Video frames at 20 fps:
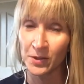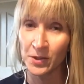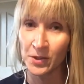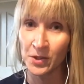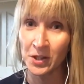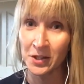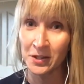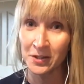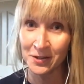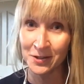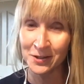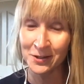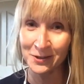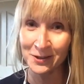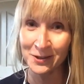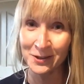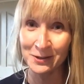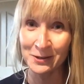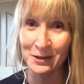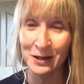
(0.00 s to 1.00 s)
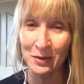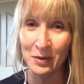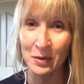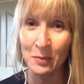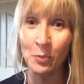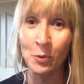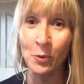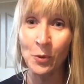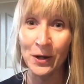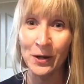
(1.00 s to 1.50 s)
just to the
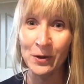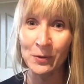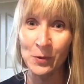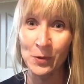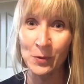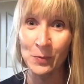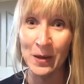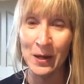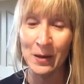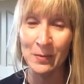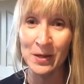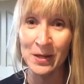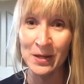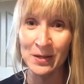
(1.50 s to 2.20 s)
point where maybe